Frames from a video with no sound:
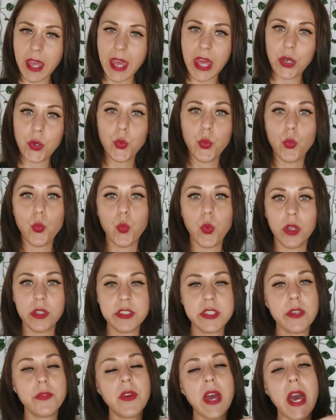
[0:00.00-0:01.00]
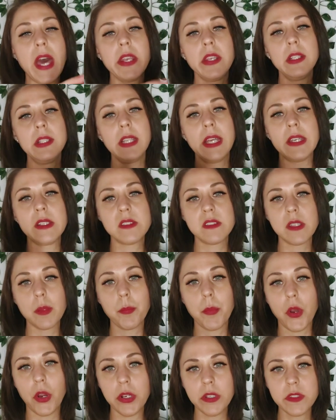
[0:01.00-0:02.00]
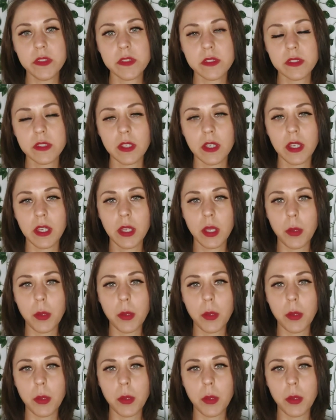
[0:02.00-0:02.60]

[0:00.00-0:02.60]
and once you've analyzed the parts,